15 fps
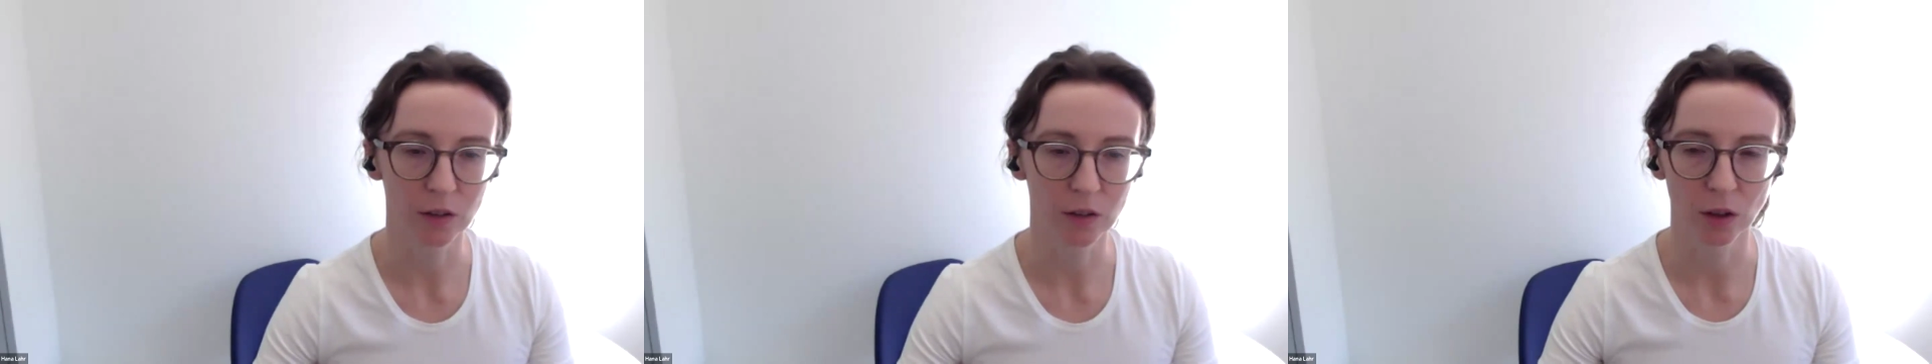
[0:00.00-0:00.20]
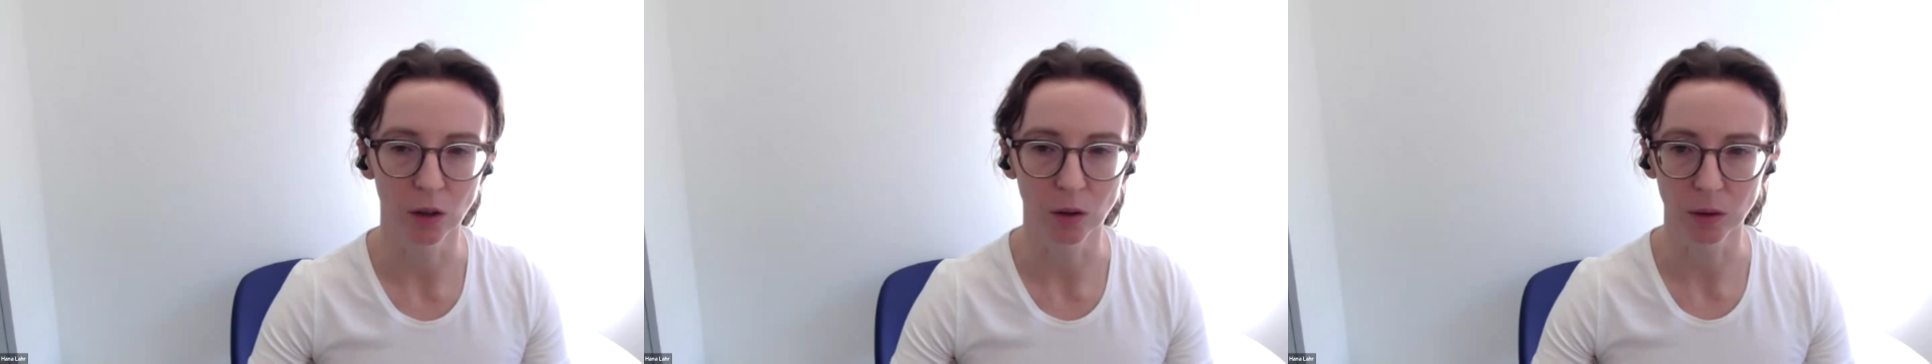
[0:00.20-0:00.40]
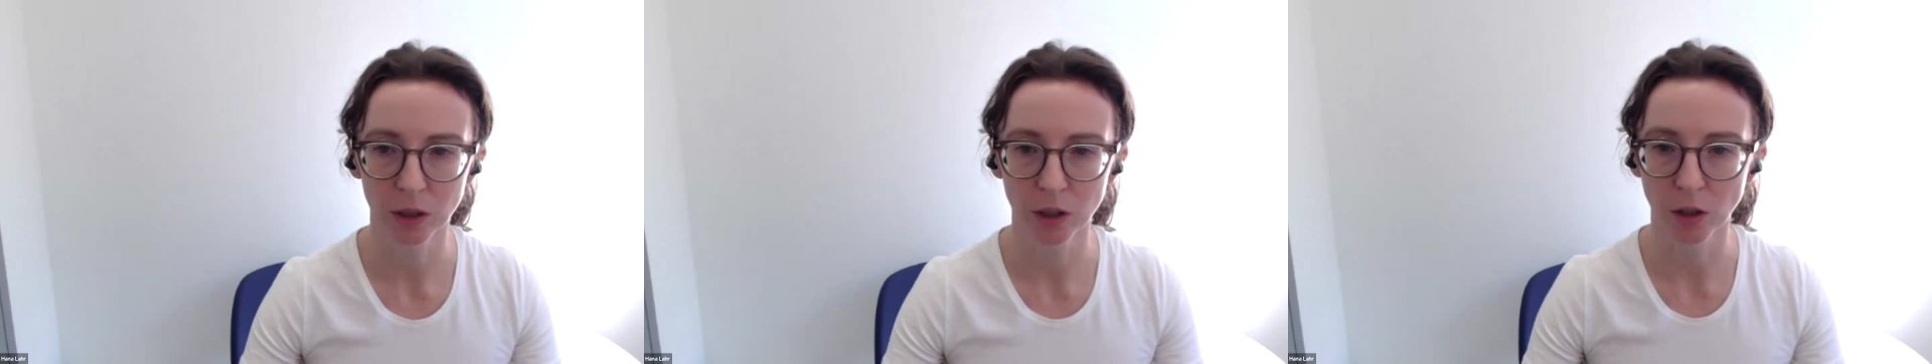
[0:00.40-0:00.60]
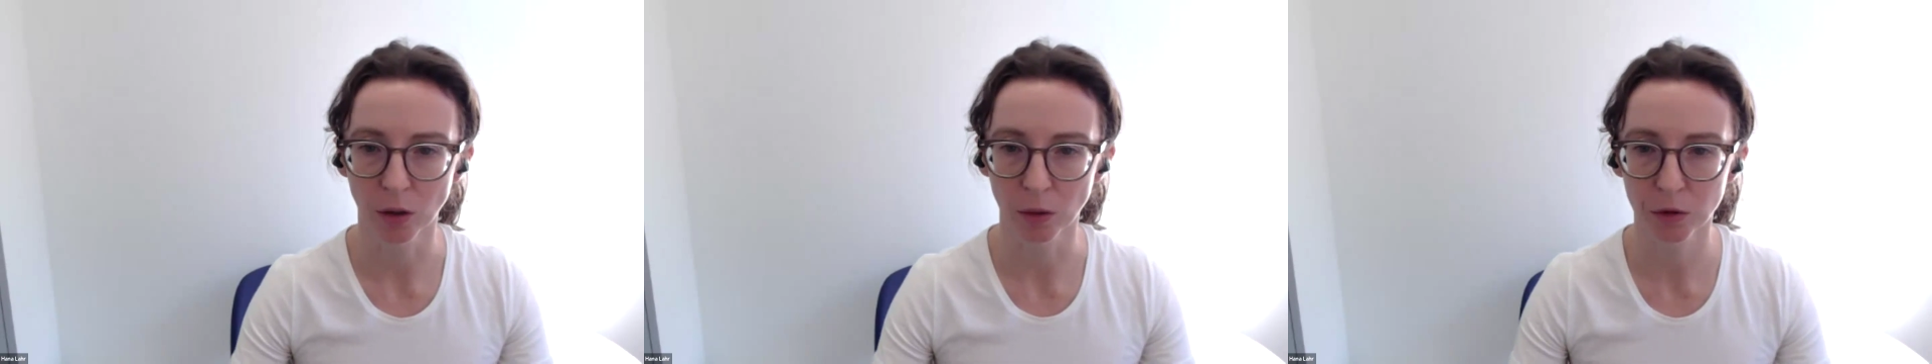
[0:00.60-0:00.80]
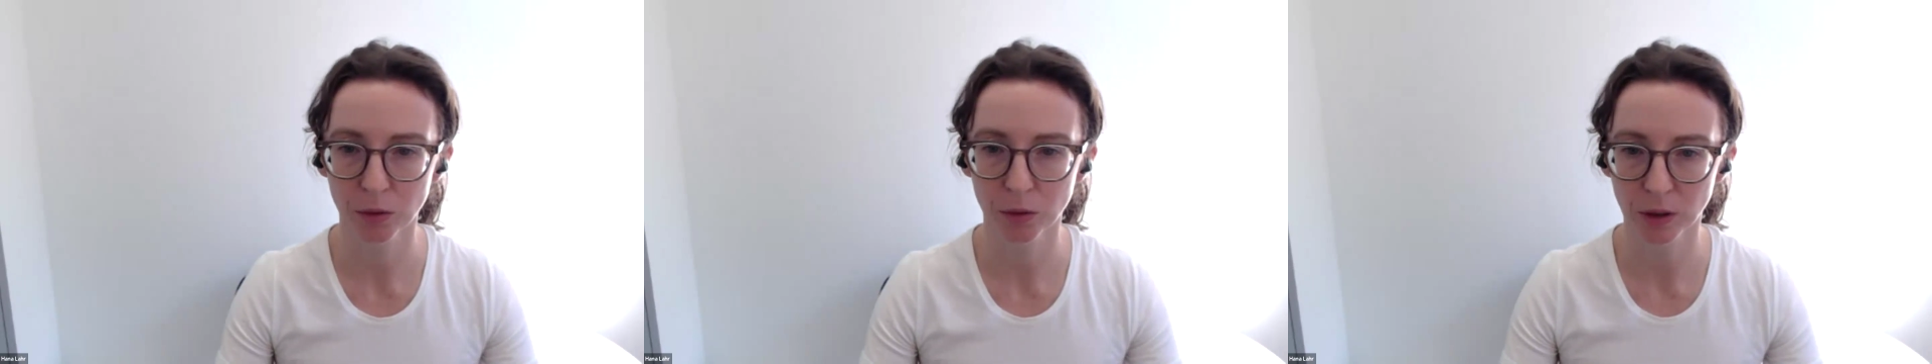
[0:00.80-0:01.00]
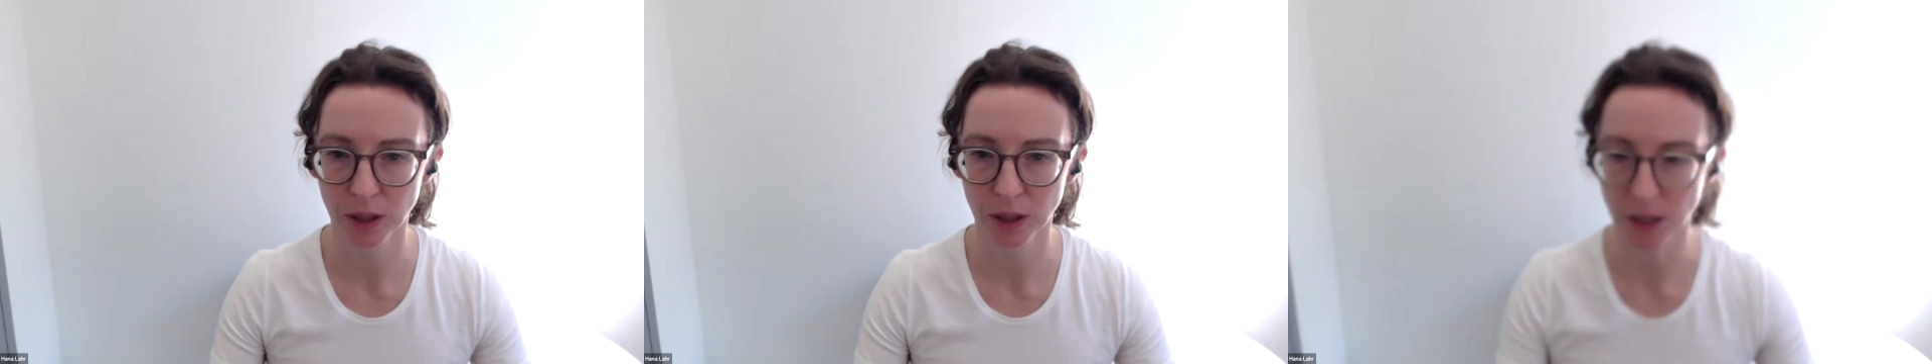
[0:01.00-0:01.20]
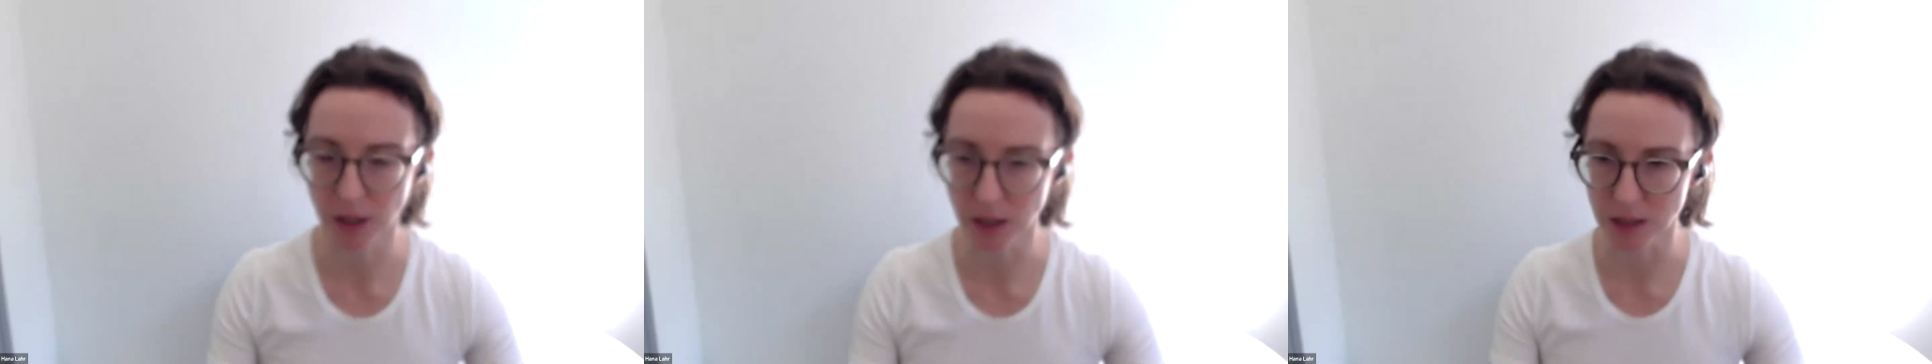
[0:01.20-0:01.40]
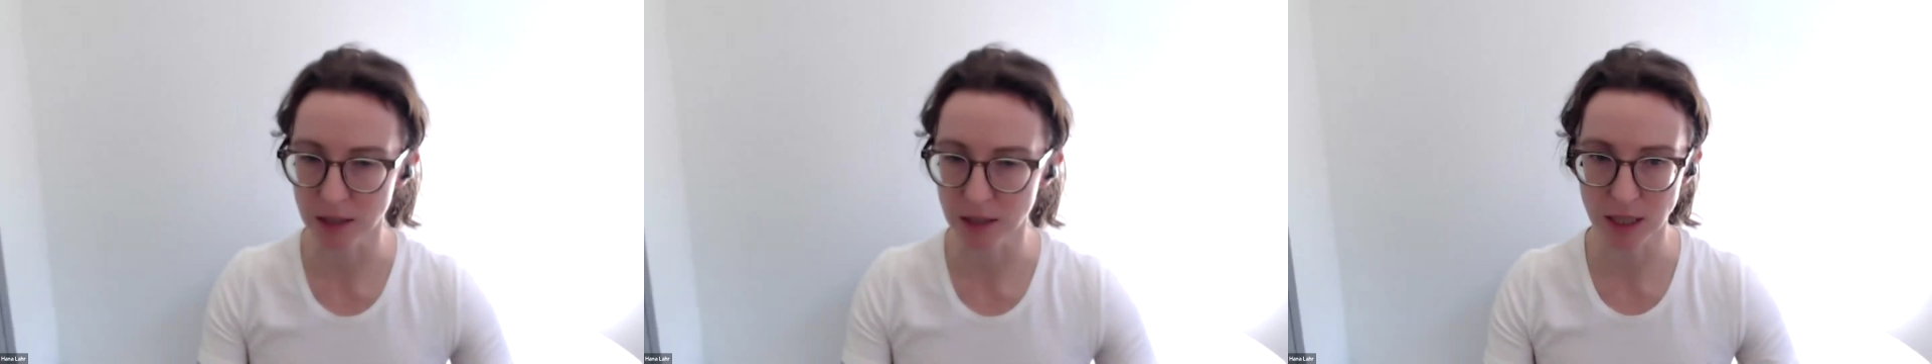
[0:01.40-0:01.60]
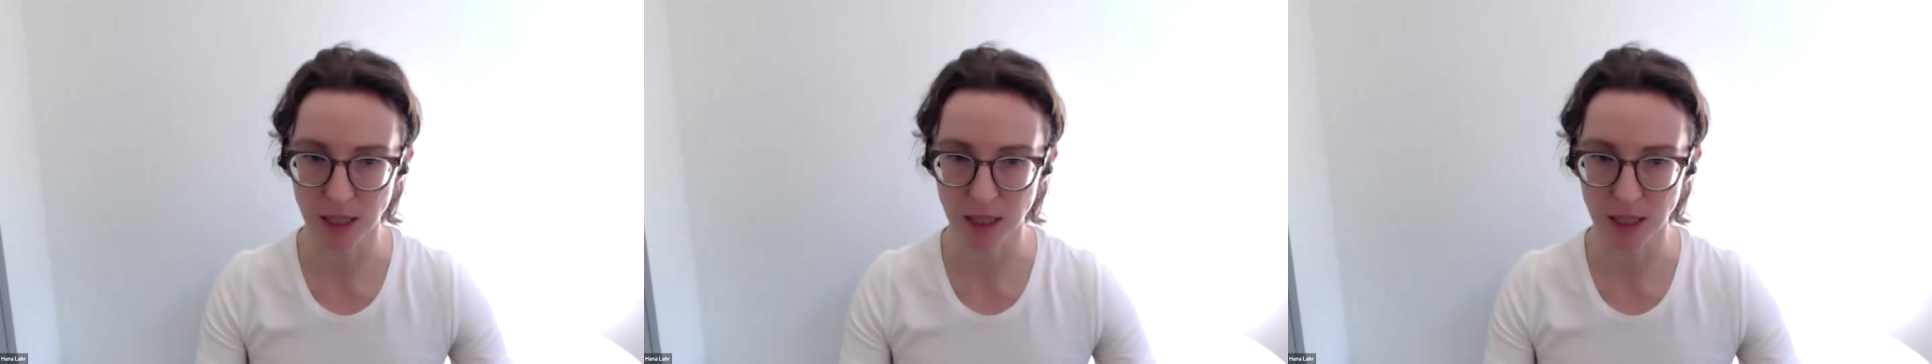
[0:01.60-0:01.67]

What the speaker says: So, you know, it was really the least